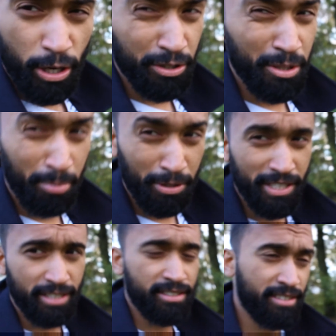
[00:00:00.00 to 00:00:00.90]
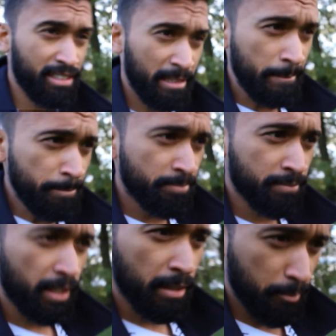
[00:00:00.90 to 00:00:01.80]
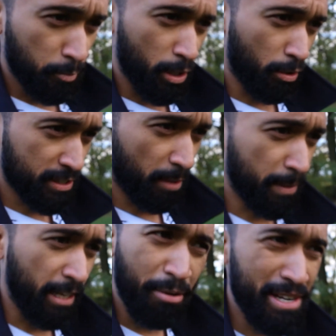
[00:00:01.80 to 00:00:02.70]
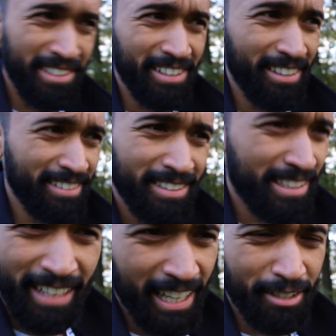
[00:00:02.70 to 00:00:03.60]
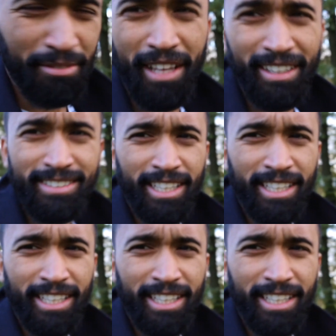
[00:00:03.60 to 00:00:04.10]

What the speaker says: on your projects, work on something greater than any of that.